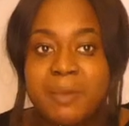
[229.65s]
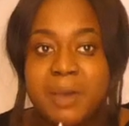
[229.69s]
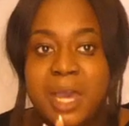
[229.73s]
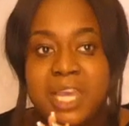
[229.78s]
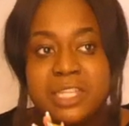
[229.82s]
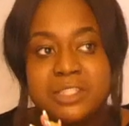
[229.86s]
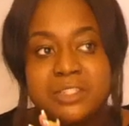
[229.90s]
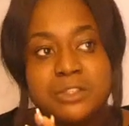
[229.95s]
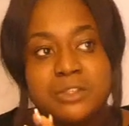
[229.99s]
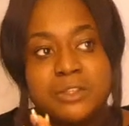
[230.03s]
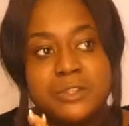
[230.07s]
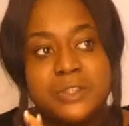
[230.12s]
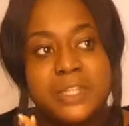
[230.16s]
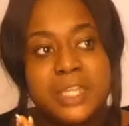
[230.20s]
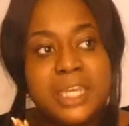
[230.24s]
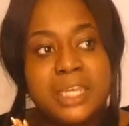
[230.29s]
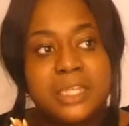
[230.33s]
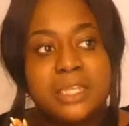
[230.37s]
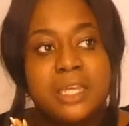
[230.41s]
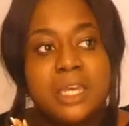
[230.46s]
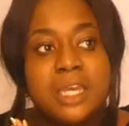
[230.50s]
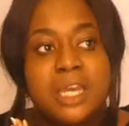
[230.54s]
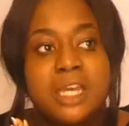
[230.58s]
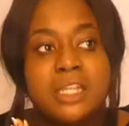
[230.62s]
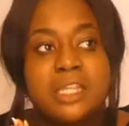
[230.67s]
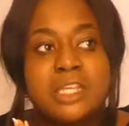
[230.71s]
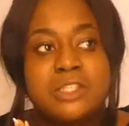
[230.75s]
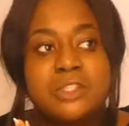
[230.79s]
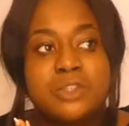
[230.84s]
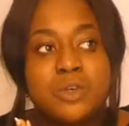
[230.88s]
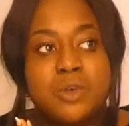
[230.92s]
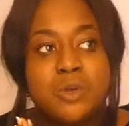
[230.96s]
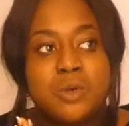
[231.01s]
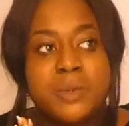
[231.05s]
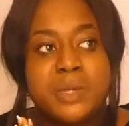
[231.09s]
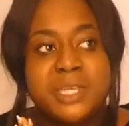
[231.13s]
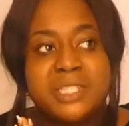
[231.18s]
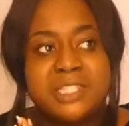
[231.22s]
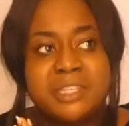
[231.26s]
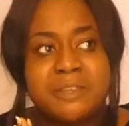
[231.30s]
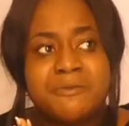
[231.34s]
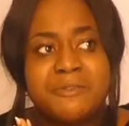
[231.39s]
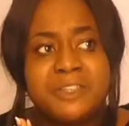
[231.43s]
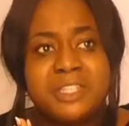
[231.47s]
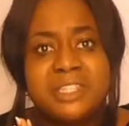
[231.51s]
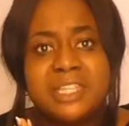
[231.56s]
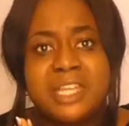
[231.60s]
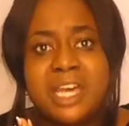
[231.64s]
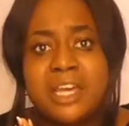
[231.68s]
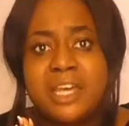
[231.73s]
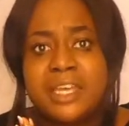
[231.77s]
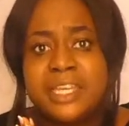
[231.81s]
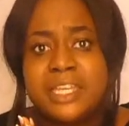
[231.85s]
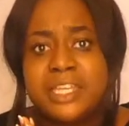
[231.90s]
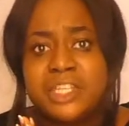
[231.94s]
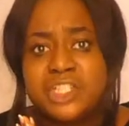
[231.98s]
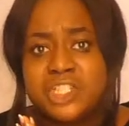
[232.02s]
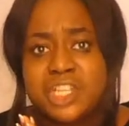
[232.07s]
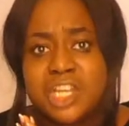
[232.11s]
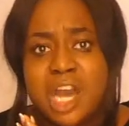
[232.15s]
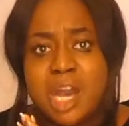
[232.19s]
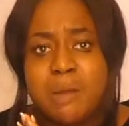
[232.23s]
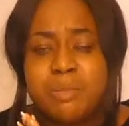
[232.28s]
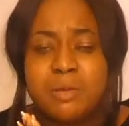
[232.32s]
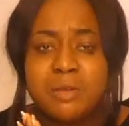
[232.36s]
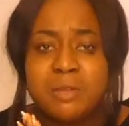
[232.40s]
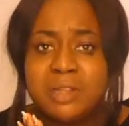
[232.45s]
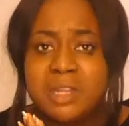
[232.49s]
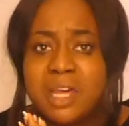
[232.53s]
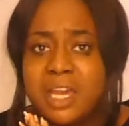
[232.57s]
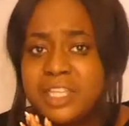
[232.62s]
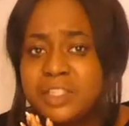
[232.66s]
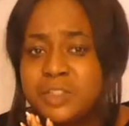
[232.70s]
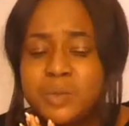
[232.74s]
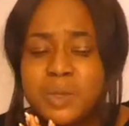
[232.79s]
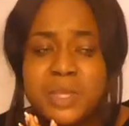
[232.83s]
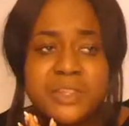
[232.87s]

But I do think there's always something that each couple likes,